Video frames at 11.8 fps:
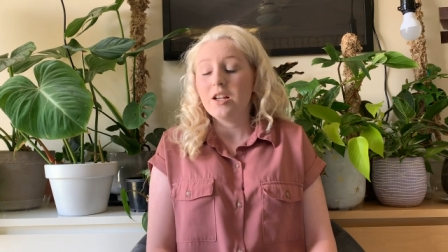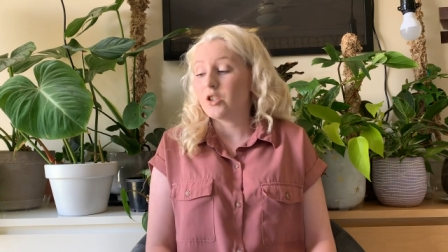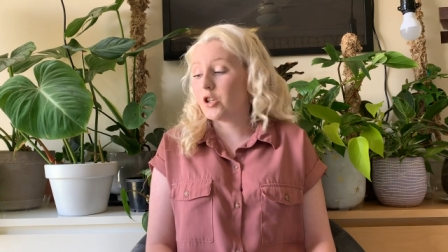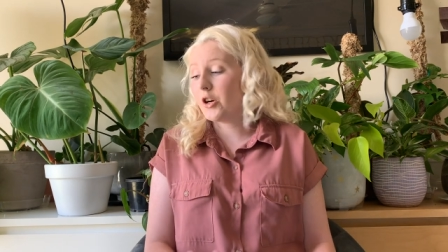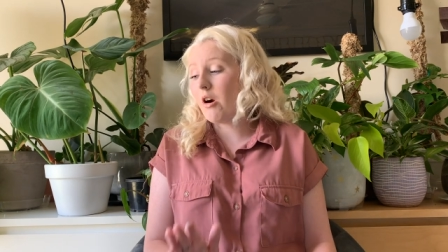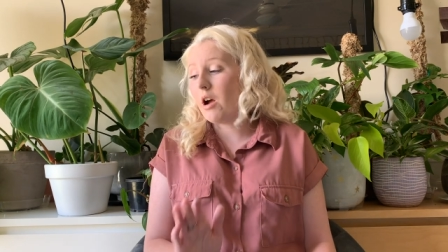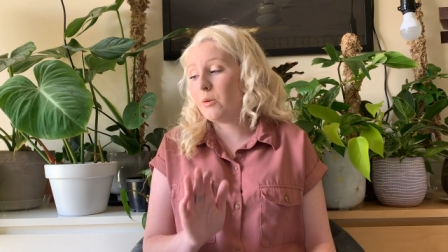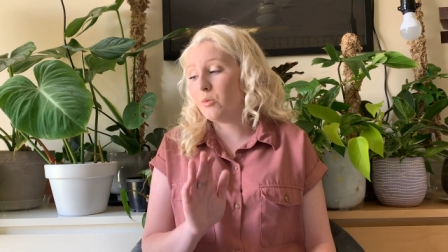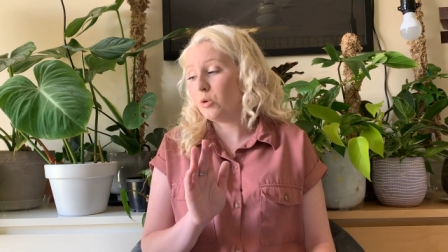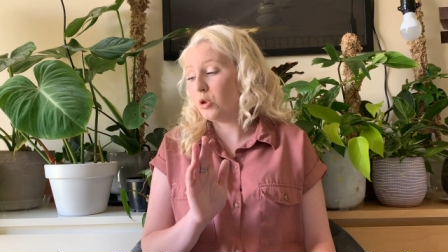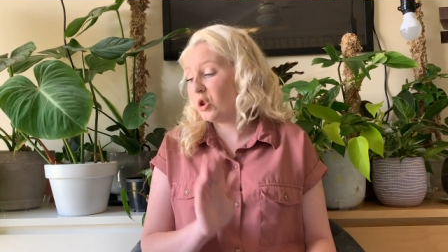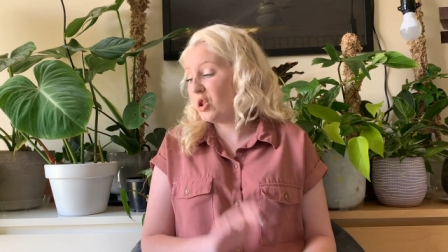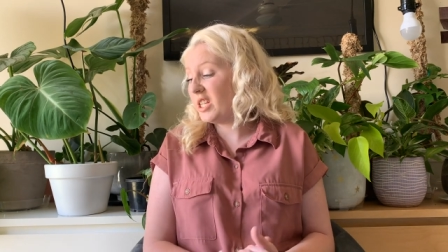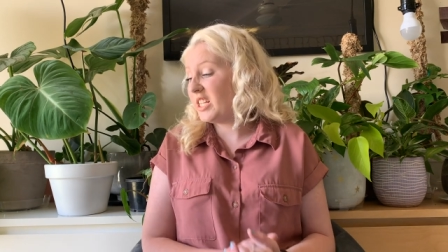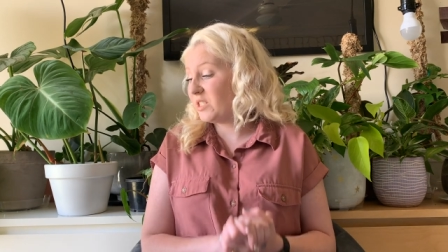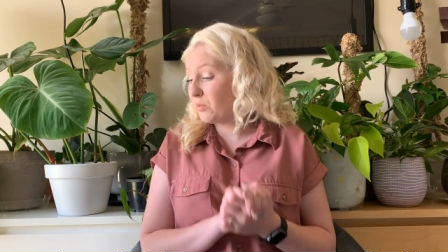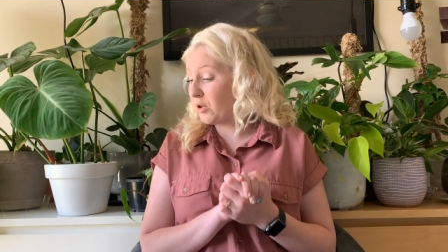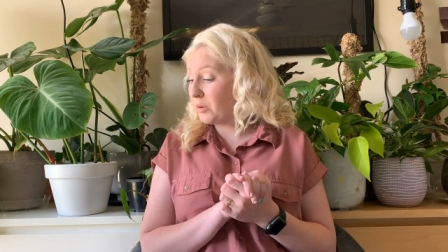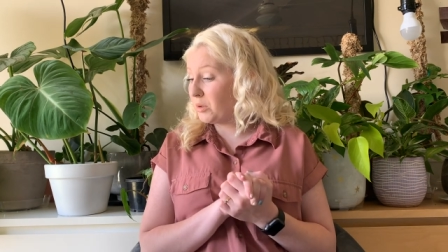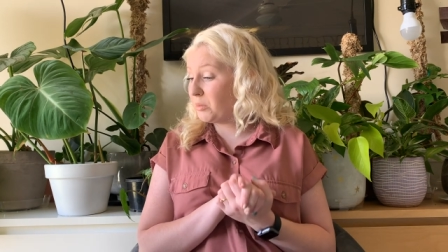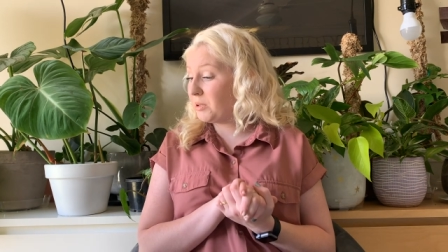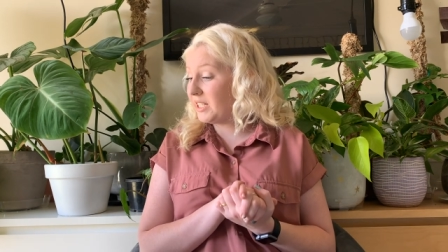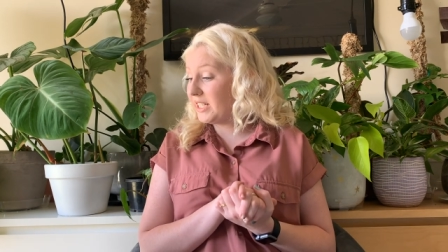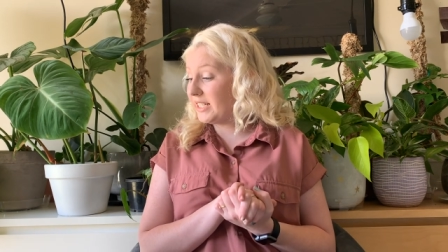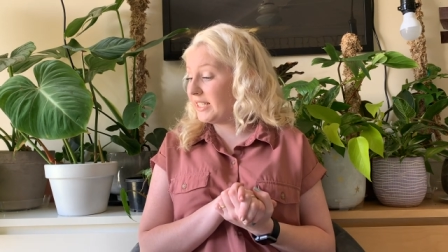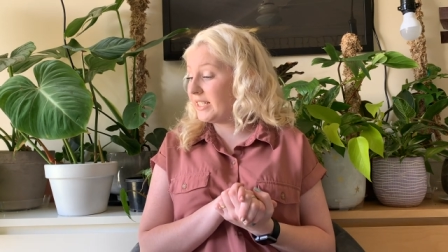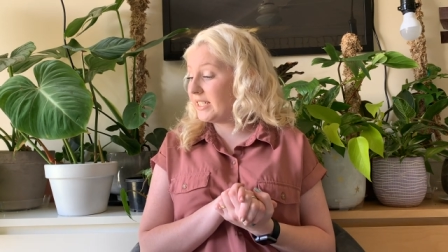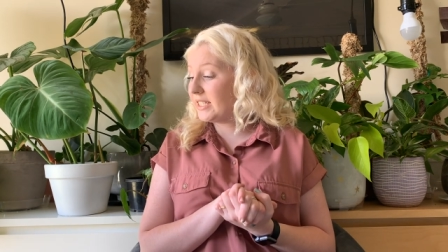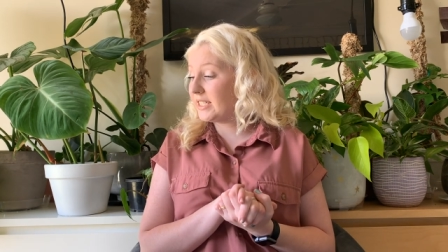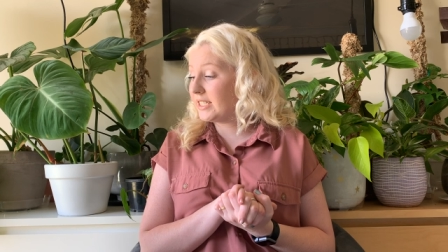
So I will do these probably